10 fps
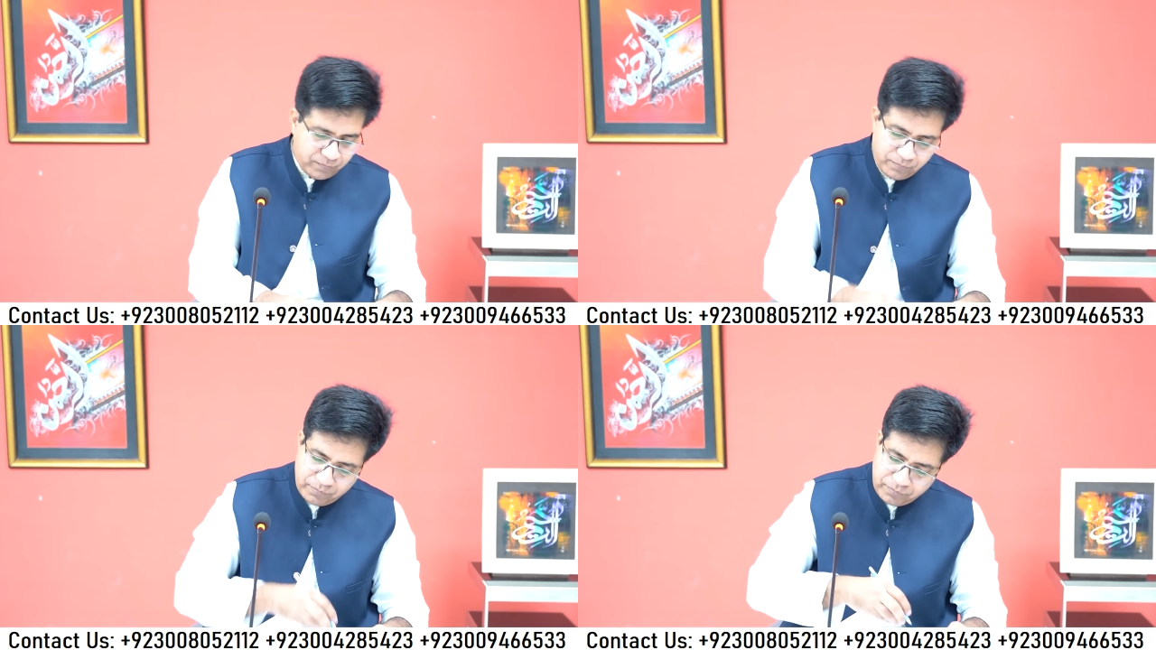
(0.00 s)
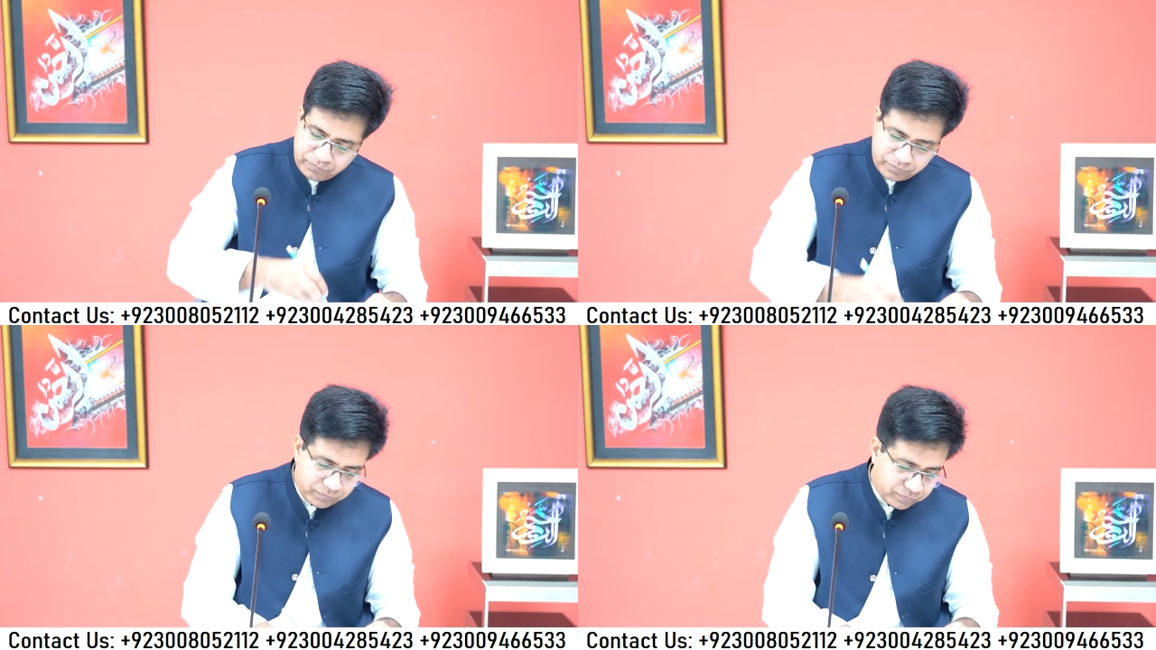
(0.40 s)

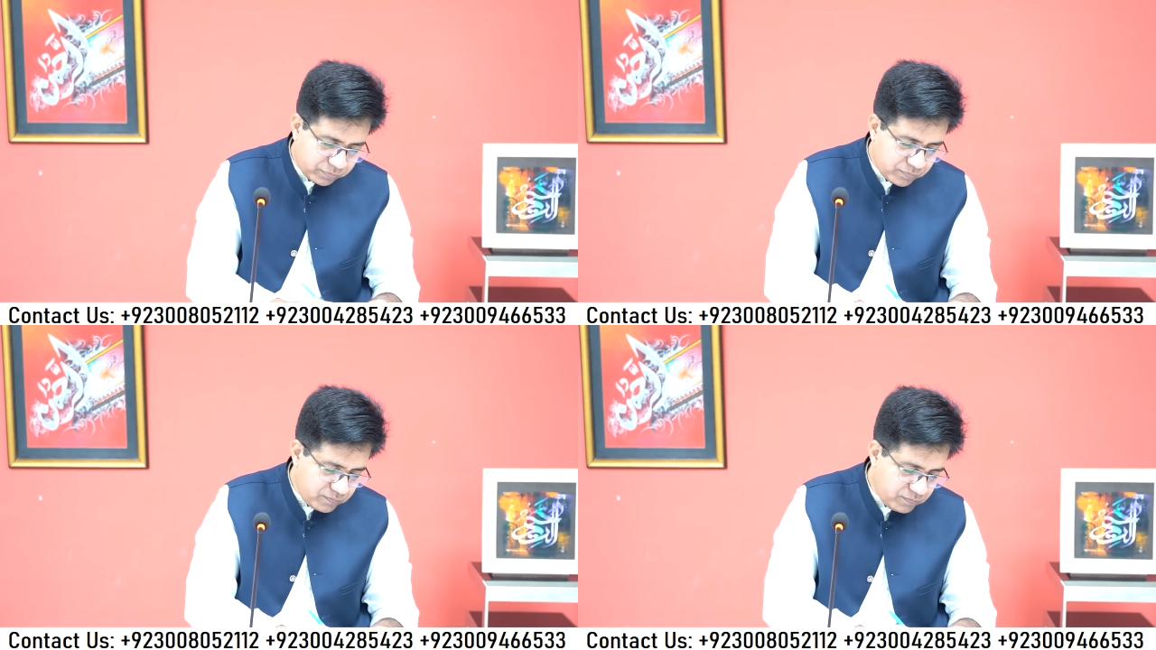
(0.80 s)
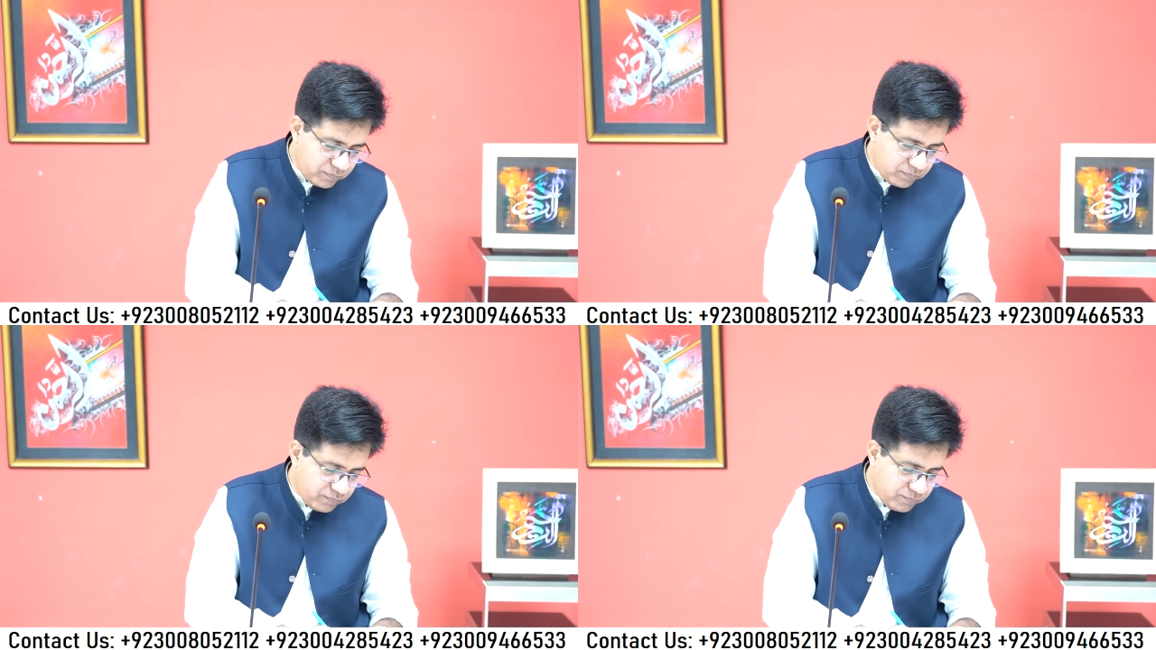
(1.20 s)

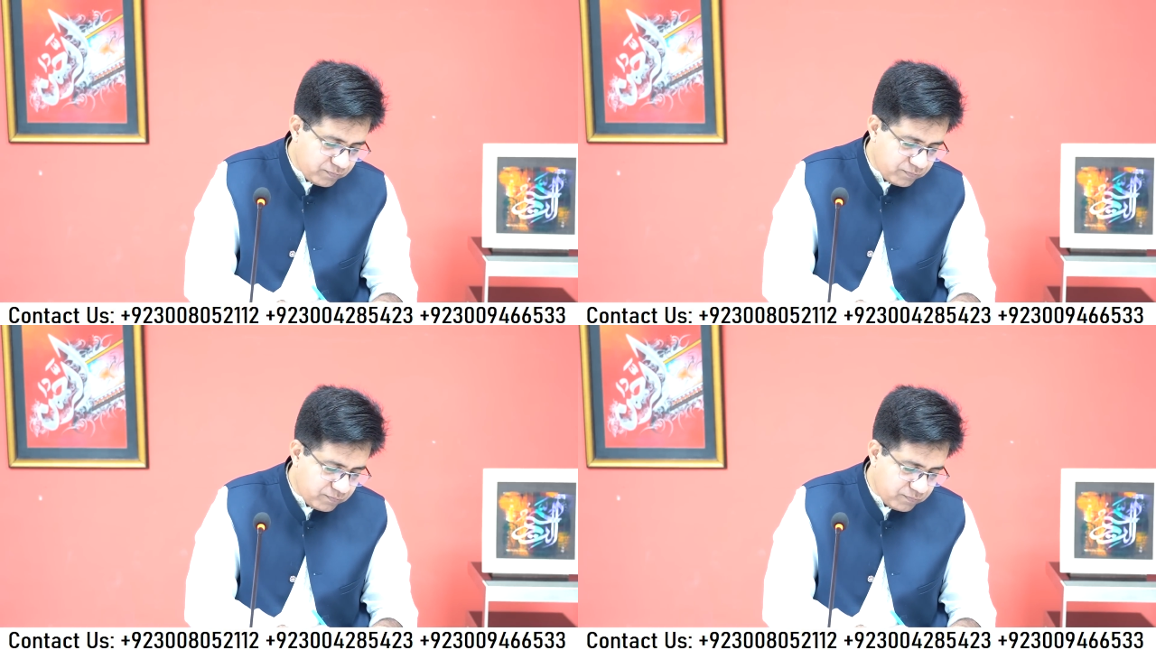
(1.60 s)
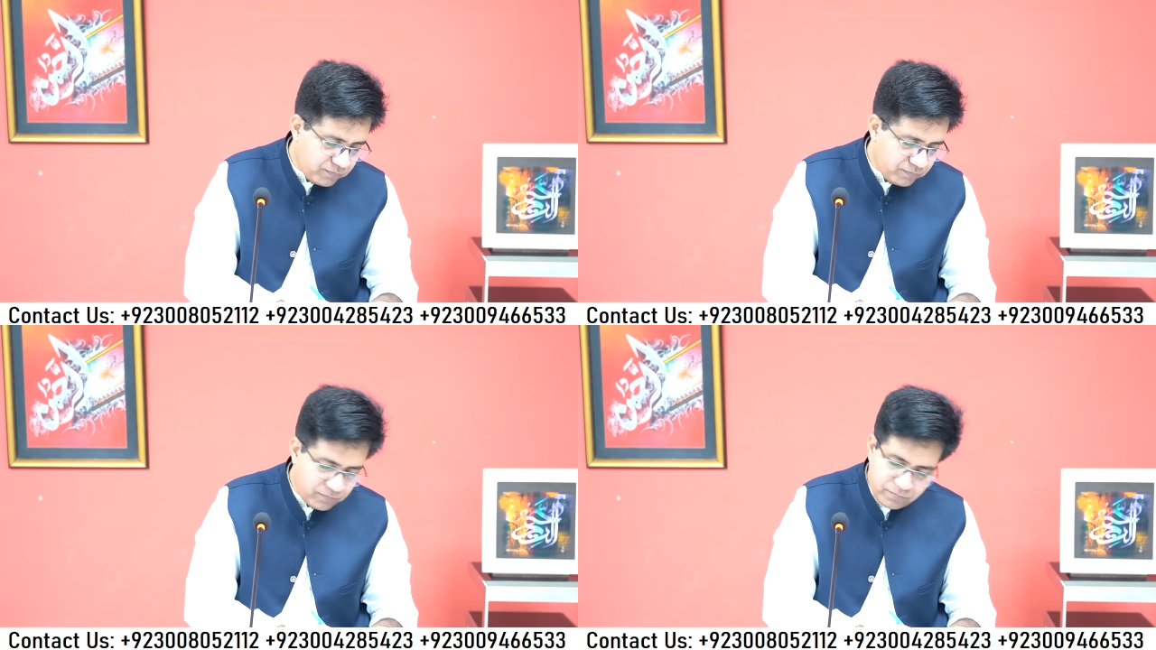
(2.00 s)

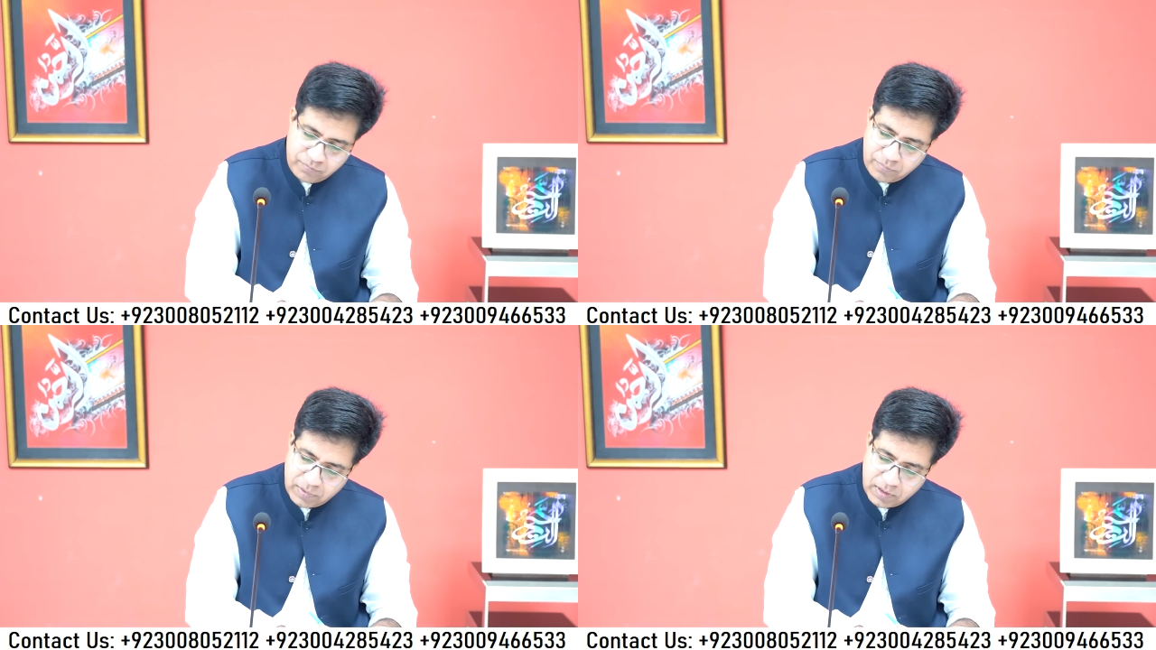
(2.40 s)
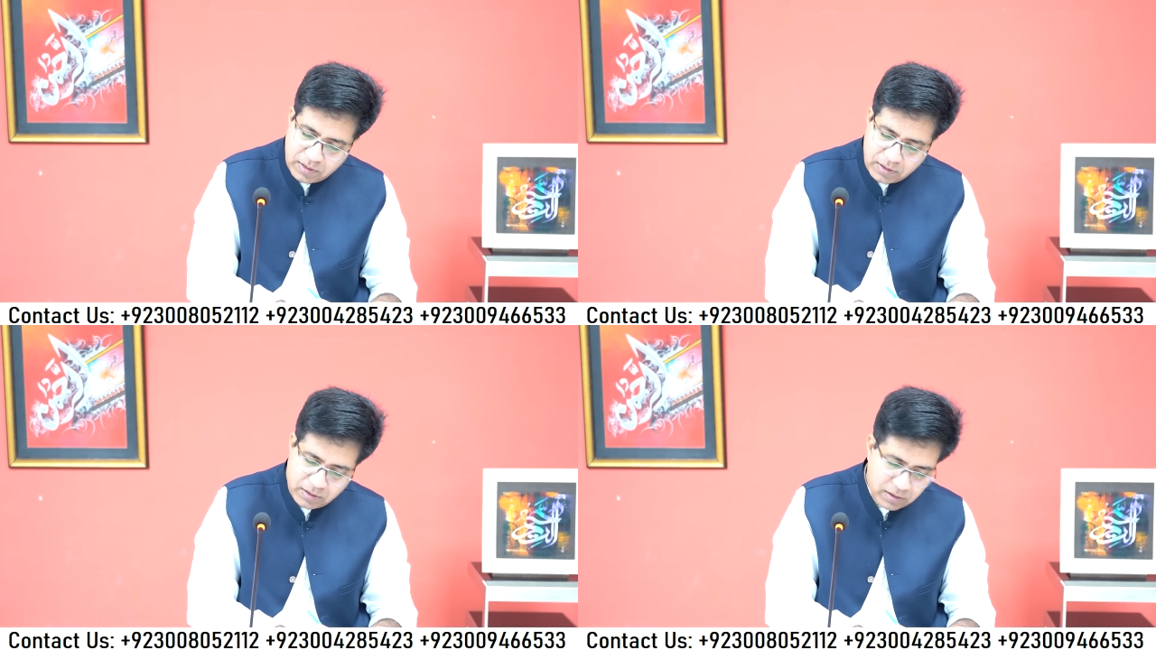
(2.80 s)

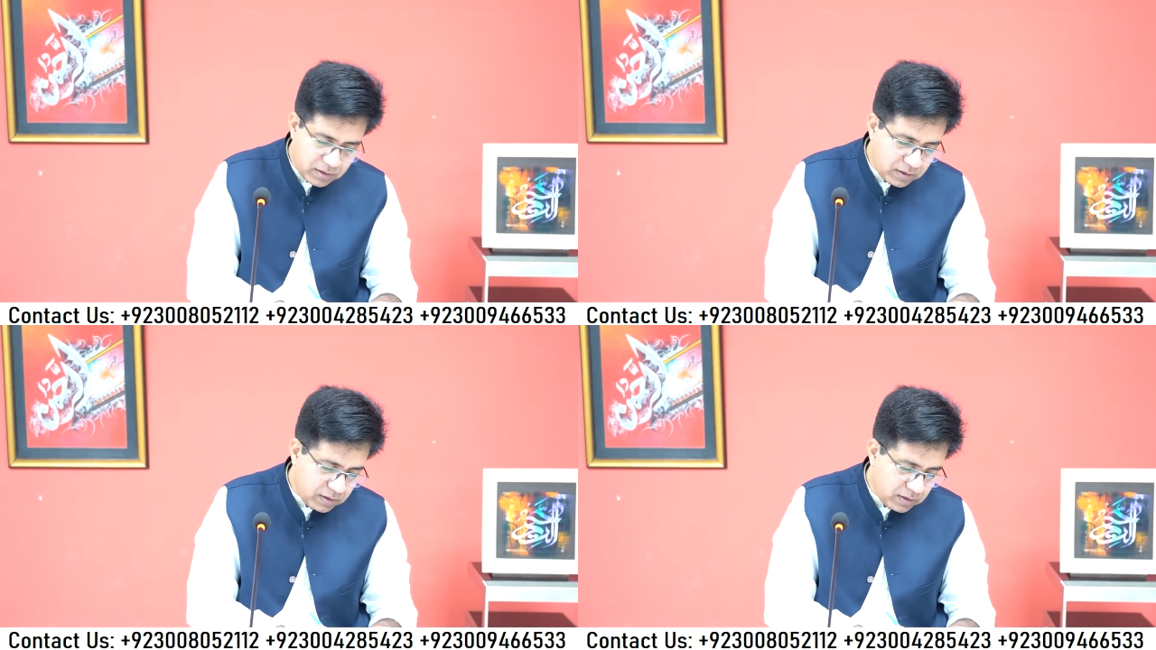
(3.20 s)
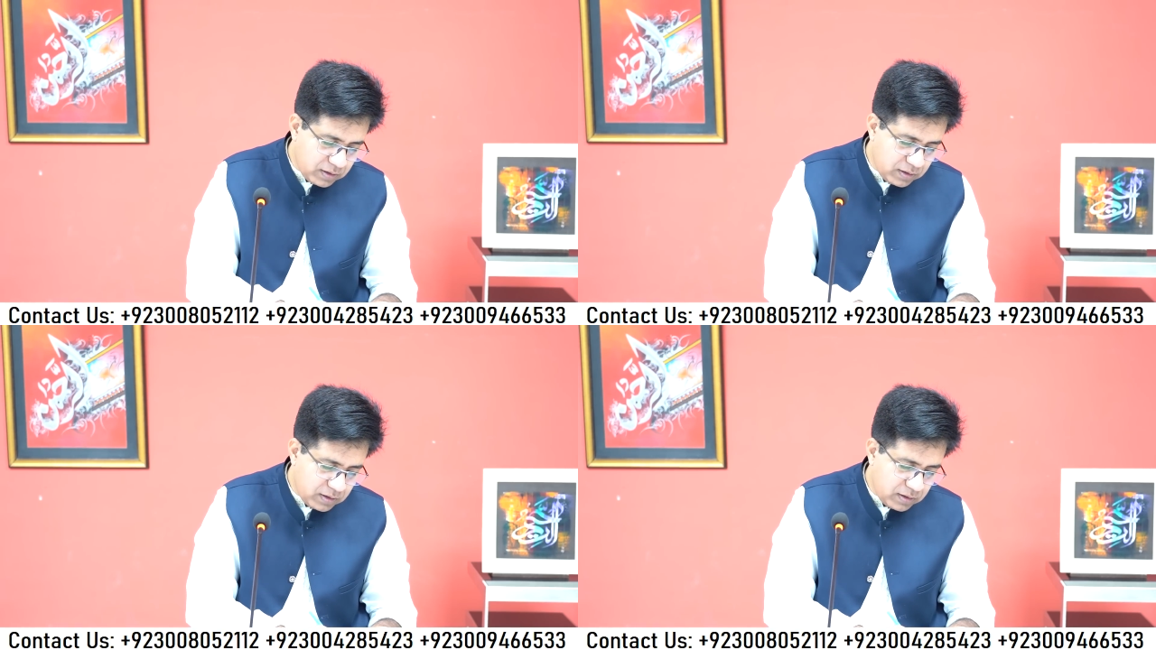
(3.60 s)
(no one is talking)